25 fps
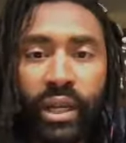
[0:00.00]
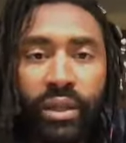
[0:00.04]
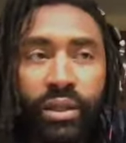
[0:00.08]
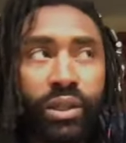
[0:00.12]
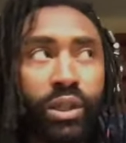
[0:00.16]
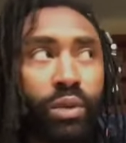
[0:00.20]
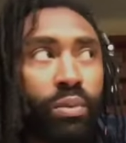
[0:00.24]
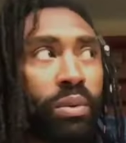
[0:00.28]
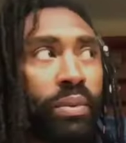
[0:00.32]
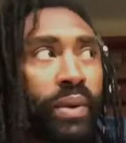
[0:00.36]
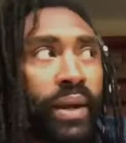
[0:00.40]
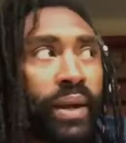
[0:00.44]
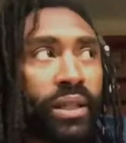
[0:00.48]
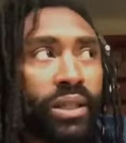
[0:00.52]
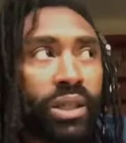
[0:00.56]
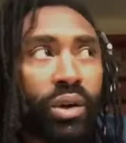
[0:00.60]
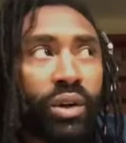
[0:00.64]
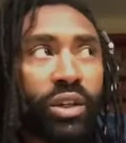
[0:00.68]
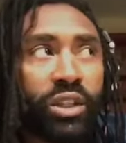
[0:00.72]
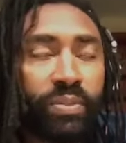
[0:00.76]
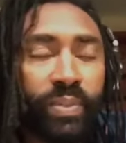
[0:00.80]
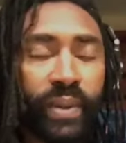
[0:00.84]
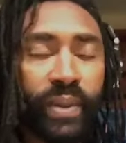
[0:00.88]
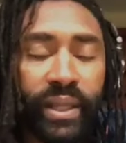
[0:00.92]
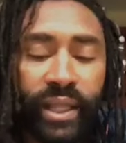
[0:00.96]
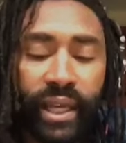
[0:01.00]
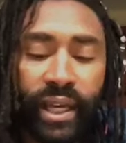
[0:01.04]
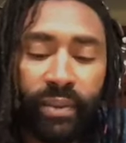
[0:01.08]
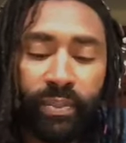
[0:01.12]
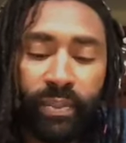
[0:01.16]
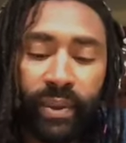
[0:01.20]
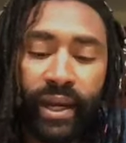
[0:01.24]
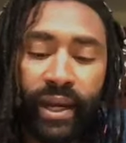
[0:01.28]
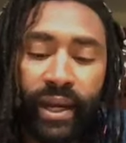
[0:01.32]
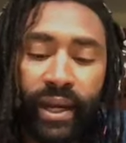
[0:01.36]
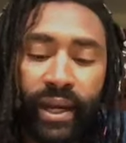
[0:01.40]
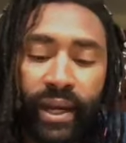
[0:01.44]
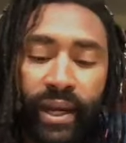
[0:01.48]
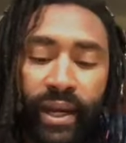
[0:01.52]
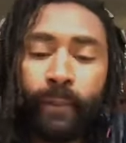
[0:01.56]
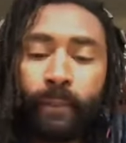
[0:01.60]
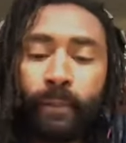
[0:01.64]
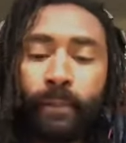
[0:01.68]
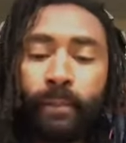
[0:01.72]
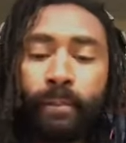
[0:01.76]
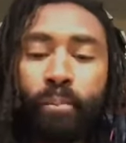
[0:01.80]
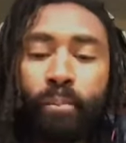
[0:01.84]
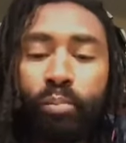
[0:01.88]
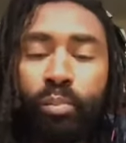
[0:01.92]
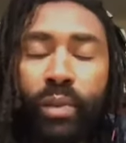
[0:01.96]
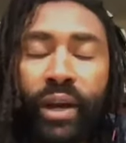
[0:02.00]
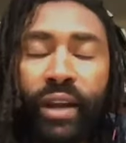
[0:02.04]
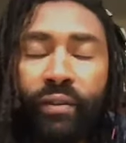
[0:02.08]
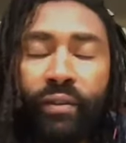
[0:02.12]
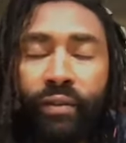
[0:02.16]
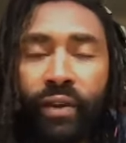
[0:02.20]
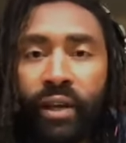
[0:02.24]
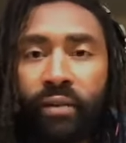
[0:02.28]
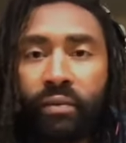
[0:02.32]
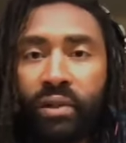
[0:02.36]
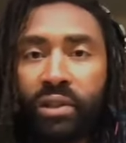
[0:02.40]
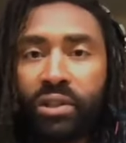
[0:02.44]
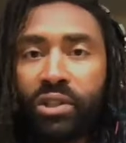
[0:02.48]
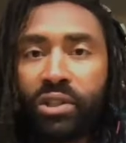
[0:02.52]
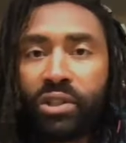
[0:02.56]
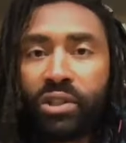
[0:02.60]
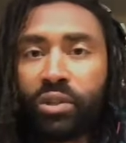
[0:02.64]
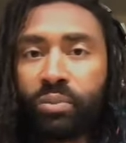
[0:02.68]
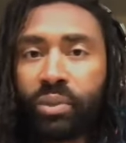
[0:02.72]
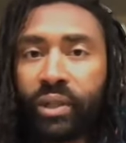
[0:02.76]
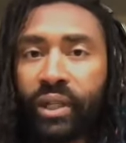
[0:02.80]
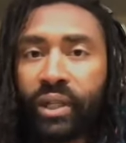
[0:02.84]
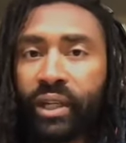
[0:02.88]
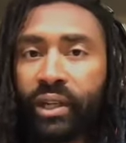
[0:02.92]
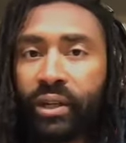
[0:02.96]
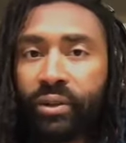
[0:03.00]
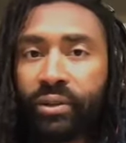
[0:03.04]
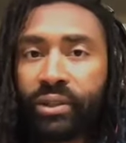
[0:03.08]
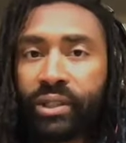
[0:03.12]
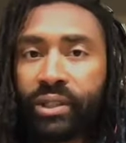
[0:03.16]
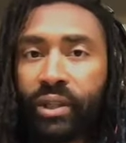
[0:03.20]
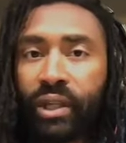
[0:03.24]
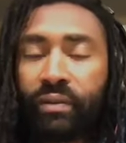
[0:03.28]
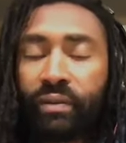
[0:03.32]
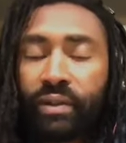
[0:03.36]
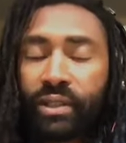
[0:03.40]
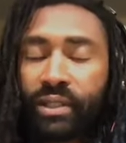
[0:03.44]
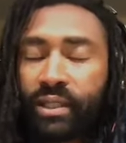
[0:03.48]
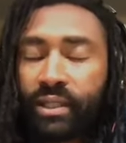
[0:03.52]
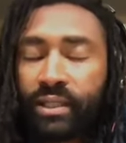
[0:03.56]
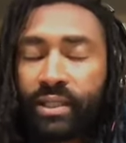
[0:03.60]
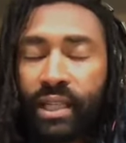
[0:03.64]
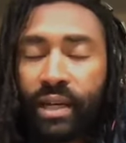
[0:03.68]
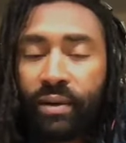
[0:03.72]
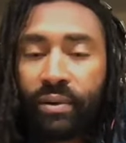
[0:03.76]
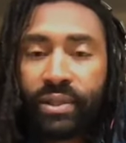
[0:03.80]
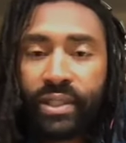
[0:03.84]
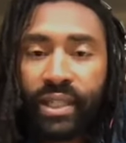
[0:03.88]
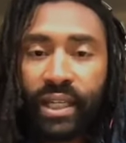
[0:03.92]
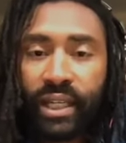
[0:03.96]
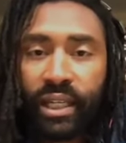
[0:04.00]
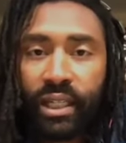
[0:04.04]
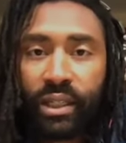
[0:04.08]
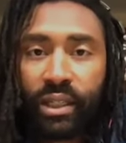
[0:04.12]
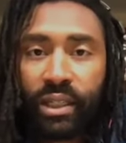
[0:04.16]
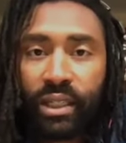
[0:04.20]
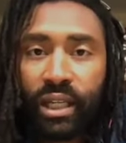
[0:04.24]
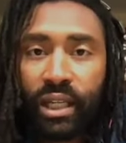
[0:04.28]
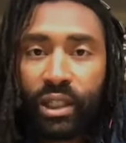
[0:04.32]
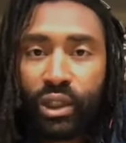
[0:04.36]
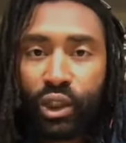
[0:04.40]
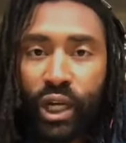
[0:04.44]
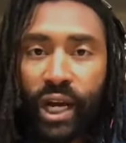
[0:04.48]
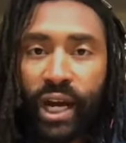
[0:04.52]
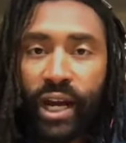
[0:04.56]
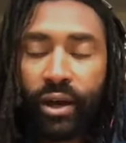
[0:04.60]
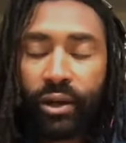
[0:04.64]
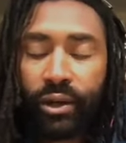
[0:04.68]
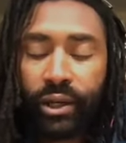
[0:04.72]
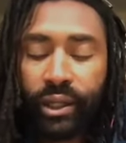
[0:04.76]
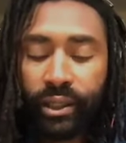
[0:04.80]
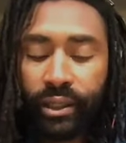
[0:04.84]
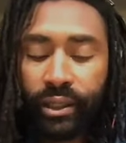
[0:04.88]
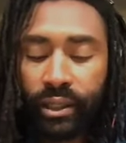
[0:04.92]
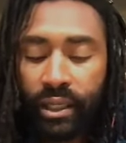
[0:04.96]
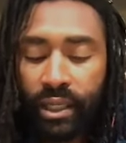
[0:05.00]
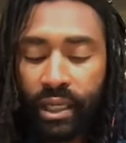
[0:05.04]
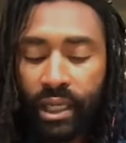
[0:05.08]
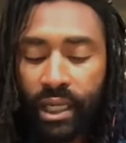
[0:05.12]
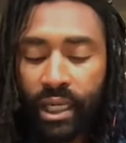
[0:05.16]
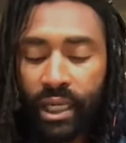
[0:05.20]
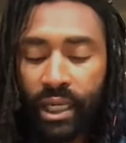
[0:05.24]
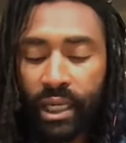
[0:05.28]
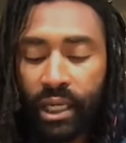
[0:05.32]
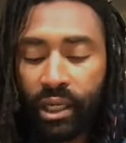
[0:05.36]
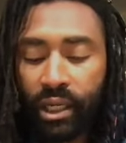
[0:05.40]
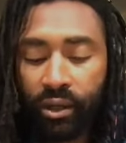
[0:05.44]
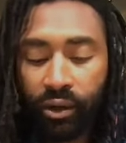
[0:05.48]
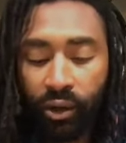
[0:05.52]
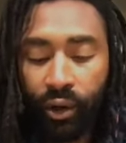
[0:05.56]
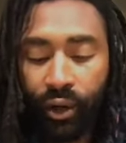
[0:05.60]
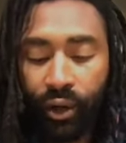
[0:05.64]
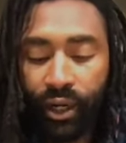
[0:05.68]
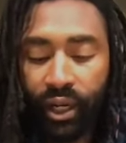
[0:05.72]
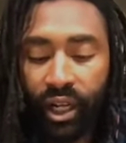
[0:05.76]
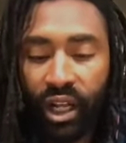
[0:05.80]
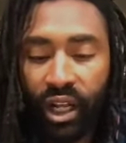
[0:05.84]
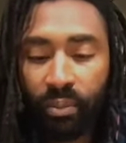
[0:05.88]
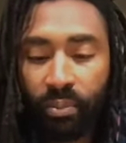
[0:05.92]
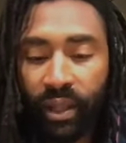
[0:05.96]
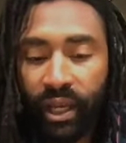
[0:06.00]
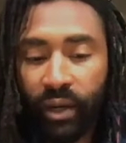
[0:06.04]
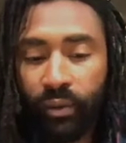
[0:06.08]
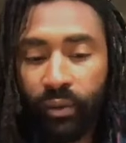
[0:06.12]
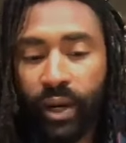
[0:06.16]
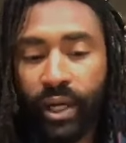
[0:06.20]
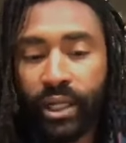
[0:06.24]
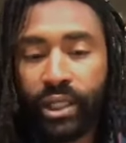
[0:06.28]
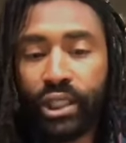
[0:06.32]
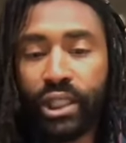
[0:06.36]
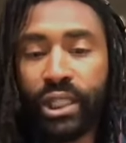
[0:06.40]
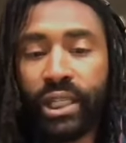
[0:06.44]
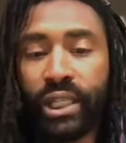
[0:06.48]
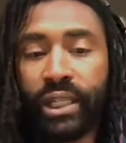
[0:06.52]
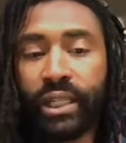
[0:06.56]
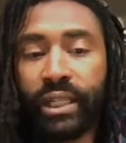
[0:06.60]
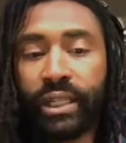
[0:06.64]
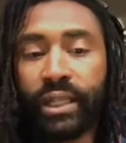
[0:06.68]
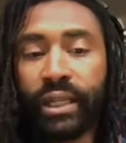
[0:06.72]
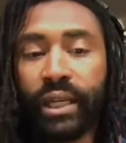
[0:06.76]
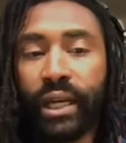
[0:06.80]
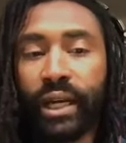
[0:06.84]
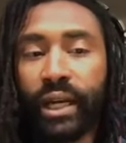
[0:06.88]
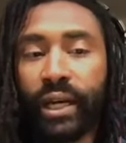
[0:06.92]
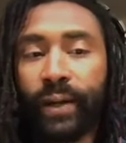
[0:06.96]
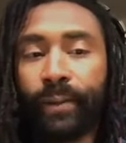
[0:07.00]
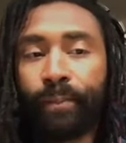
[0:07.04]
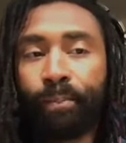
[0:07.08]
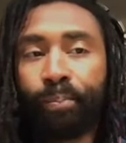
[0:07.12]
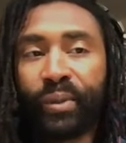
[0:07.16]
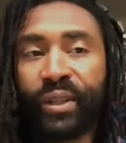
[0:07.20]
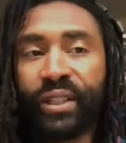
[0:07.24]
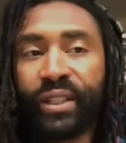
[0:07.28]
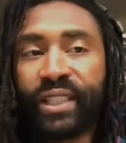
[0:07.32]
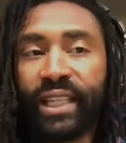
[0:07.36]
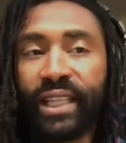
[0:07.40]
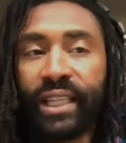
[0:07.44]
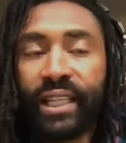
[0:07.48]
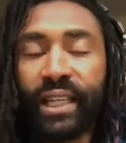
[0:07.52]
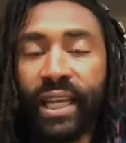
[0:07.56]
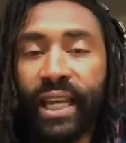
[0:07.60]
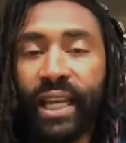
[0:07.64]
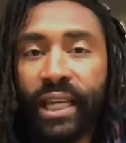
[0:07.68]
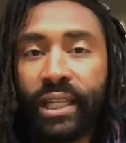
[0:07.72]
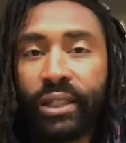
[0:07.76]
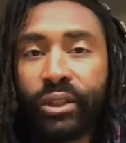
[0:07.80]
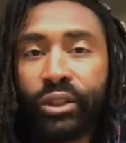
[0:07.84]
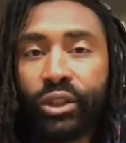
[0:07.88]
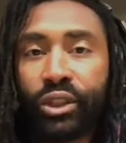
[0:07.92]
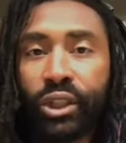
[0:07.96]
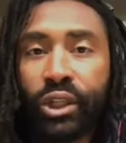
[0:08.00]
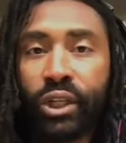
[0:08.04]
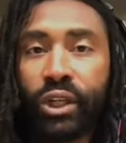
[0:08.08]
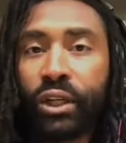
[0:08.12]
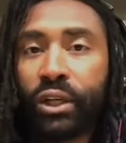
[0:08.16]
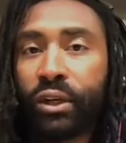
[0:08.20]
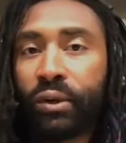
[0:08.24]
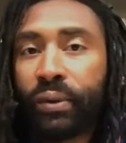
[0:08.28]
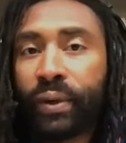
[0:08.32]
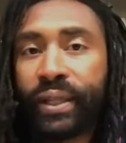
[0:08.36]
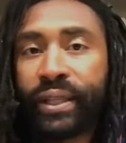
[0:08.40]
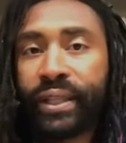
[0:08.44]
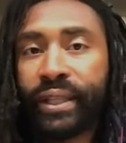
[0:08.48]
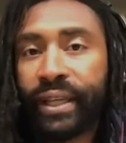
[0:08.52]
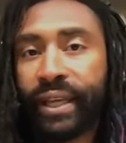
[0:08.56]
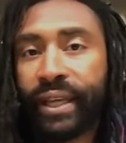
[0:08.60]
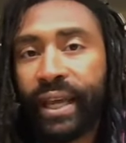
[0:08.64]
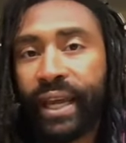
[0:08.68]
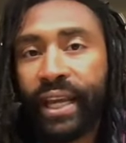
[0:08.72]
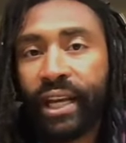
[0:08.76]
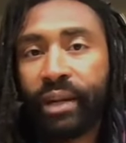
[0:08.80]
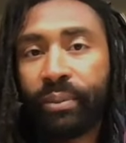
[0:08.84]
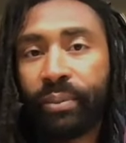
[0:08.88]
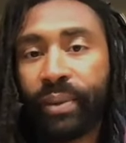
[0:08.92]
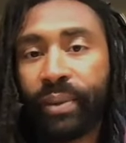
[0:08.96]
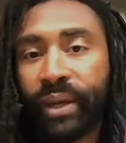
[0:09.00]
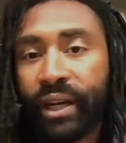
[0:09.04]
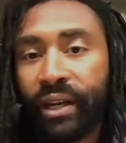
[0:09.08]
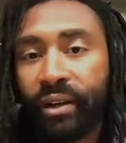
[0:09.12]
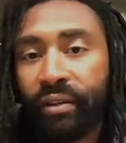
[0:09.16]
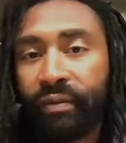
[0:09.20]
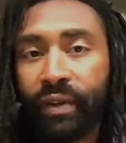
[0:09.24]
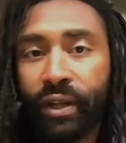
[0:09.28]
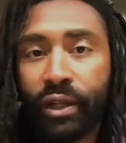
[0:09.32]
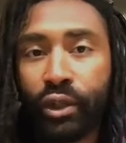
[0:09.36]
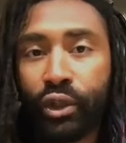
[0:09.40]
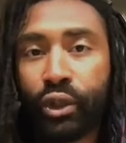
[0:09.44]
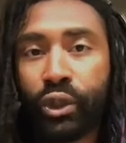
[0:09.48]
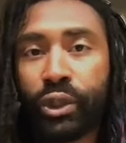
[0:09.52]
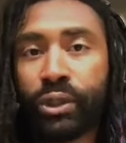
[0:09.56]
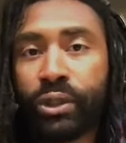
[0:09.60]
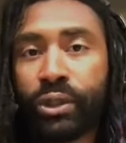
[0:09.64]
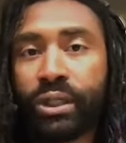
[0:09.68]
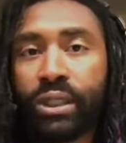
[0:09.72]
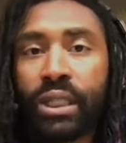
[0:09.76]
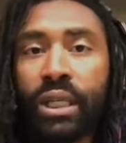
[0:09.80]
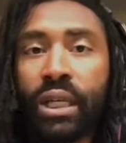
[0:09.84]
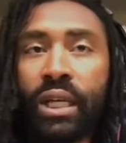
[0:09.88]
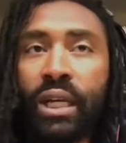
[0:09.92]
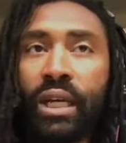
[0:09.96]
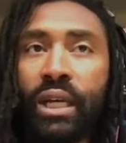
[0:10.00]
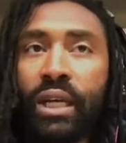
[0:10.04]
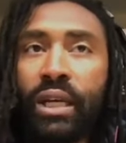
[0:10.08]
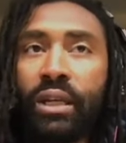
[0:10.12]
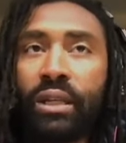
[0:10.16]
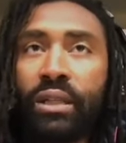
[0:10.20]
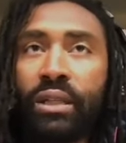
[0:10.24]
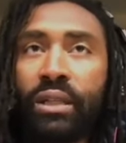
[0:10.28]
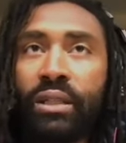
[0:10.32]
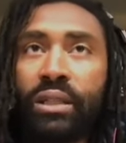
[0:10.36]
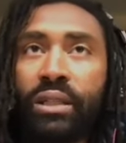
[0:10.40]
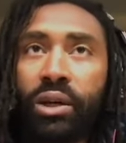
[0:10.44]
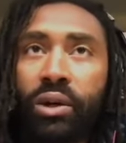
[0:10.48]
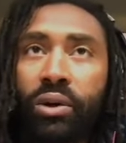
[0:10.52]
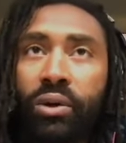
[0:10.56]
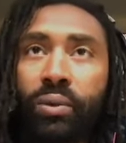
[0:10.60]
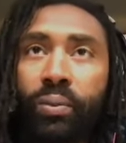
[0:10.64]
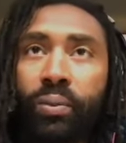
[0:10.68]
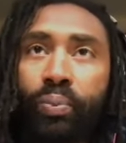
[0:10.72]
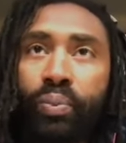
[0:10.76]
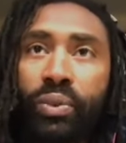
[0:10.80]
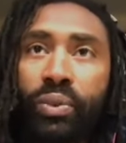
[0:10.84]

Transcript: Superman has always been like my favorite superhero. So even since I was like a child and growing up, like watching the Dean Kane show and the animated adventures. So